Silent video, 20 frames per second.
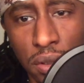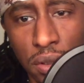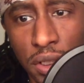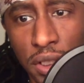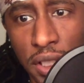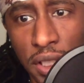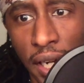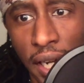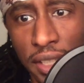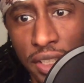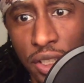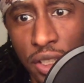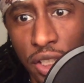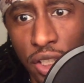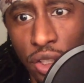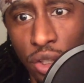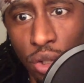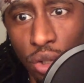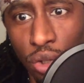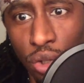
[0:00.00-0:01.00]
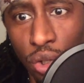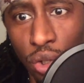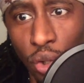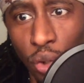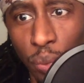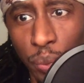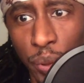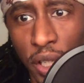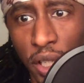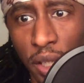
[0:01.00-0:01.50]
Shout out to the
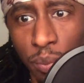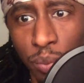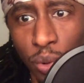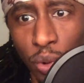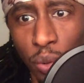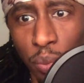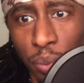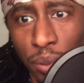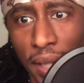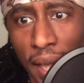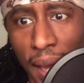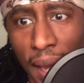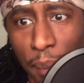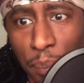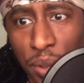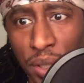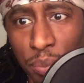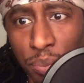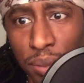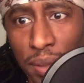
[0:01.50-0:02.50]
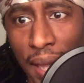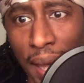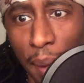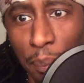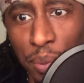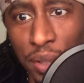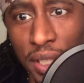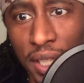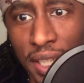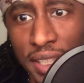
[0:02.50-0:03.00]
YouTube people. Ploppy,
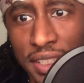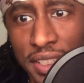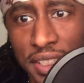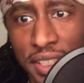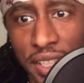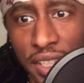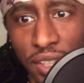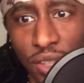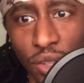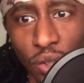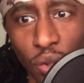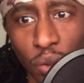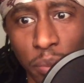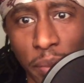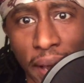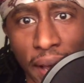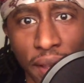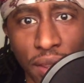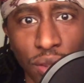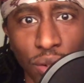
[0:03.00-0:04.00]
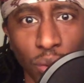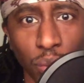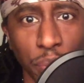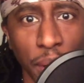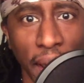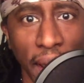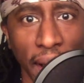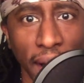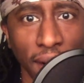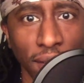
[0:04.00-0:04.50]
Ploppy, I see you. Matthew
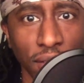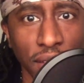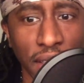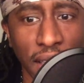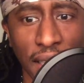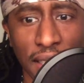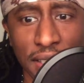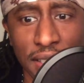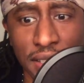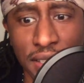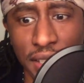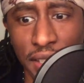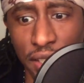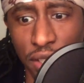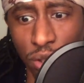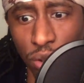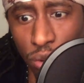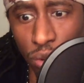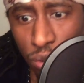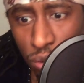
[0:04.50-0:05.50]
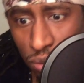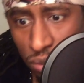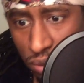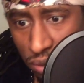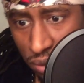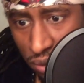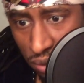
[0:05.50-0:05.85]
Parry, I see you.